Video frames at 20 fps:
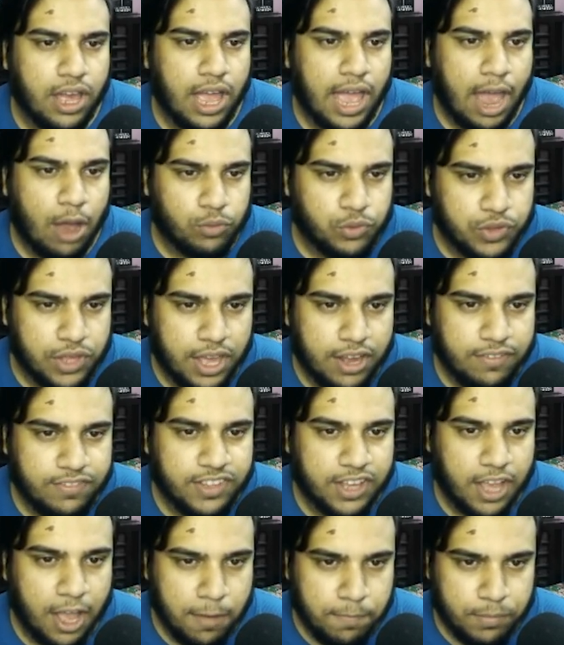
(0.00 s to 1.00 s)
outside of
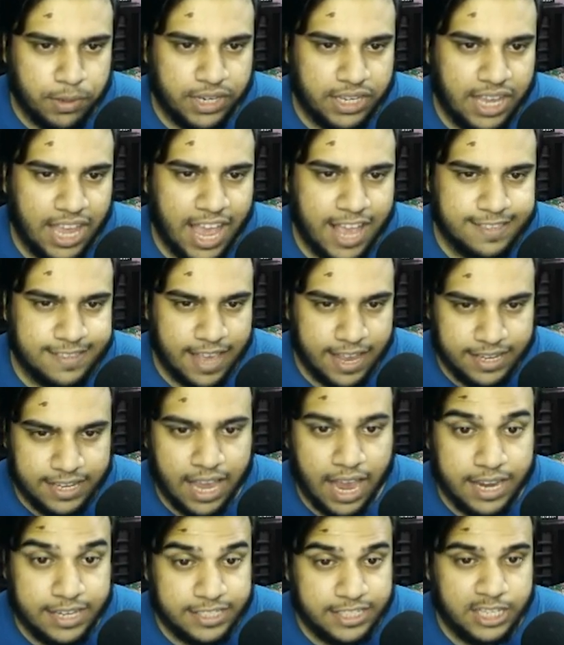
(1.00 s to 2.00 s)
the company has any
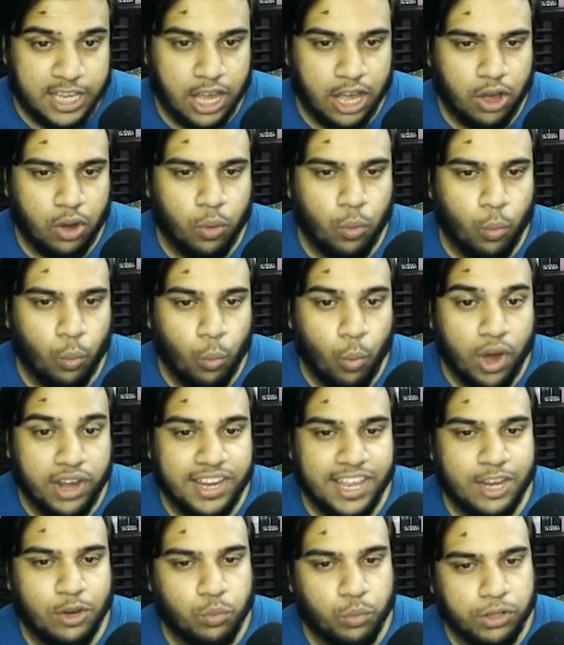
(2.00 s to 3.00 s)
idea
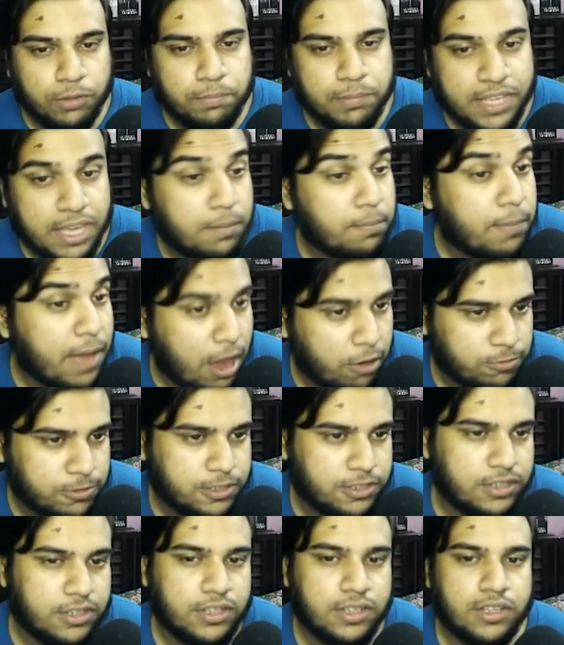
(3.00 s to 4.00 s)
what it will be
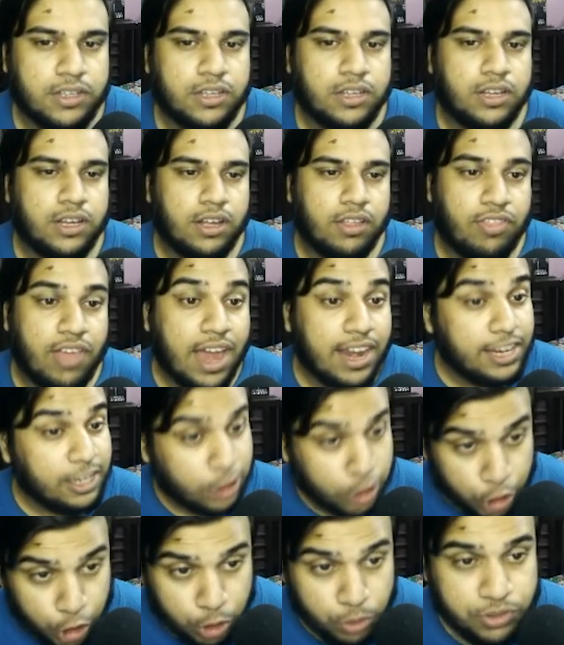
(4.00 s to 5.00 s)
about. That
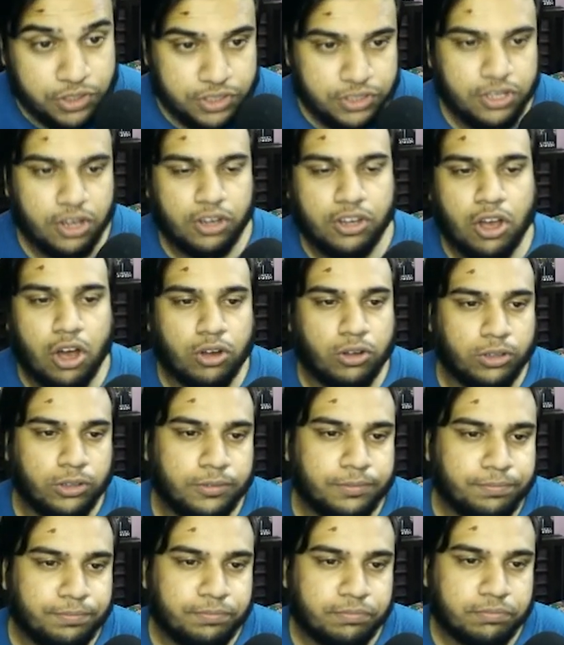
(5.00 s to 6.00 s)
includes Doug Cuckle.
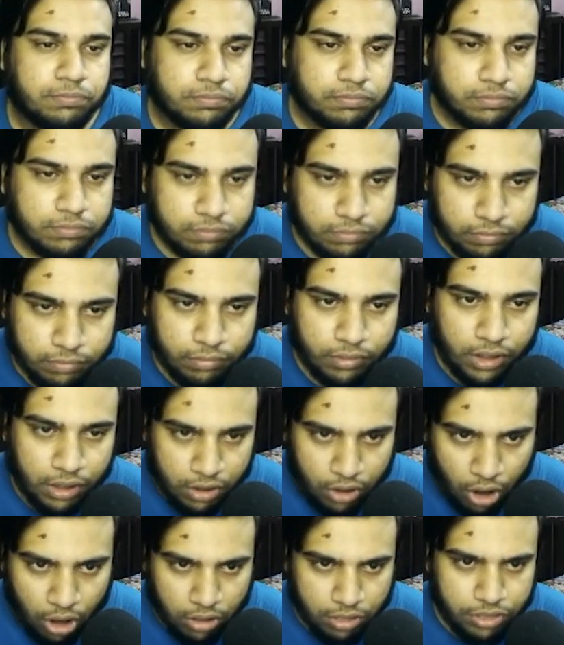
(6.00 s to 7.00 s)

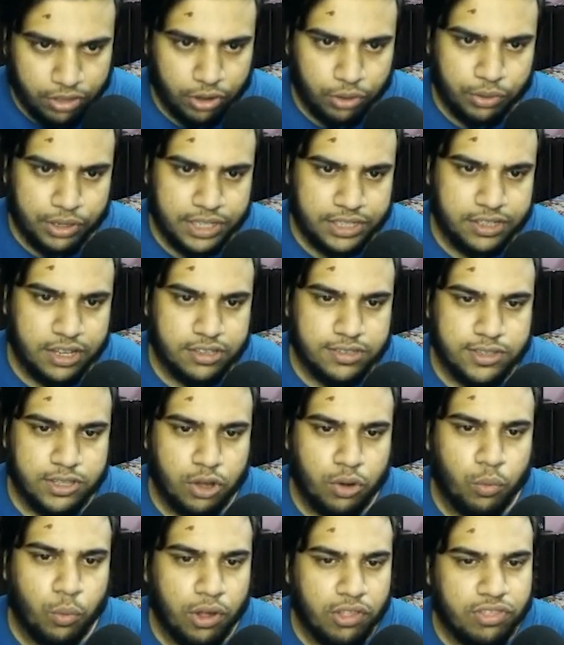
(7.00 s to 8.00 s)
Although he does
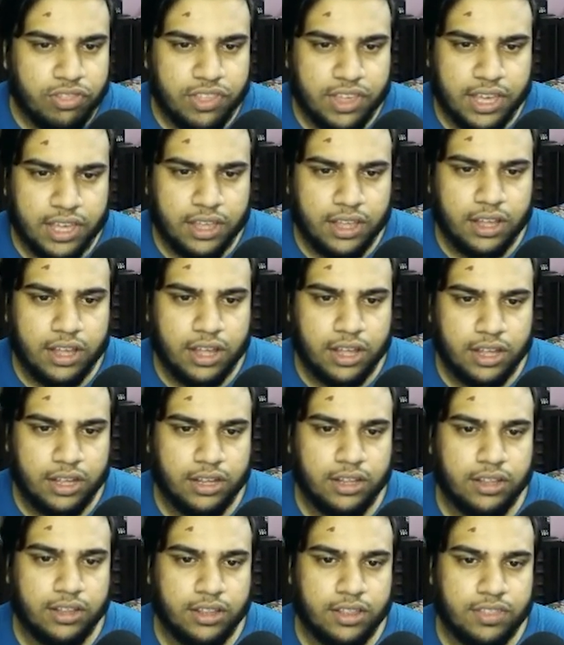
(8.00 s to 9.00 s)
know one thing,
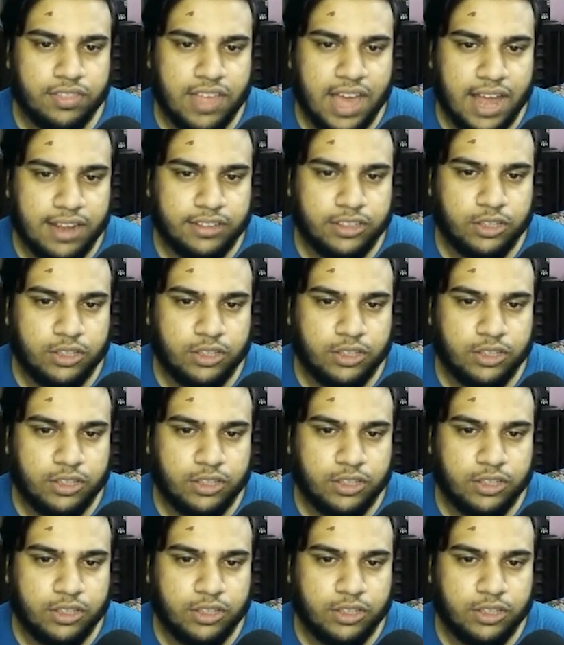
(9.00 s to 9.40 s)
that the